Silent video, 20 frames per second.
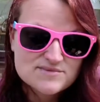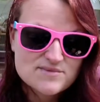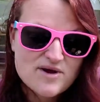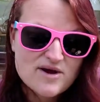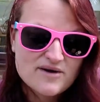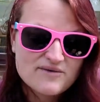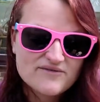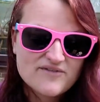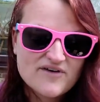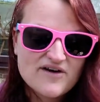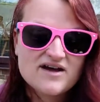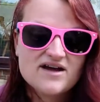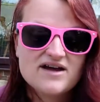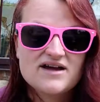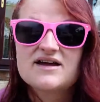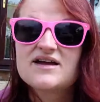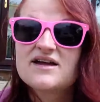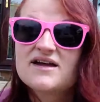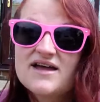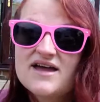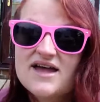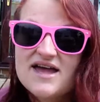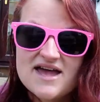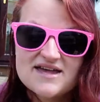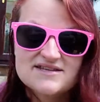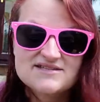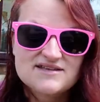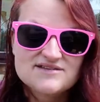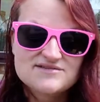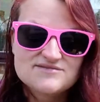were on fire.
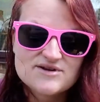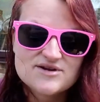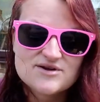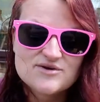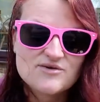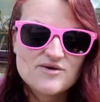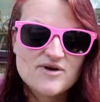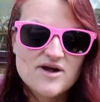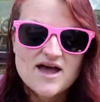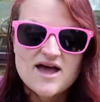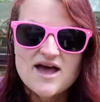sounds really cool.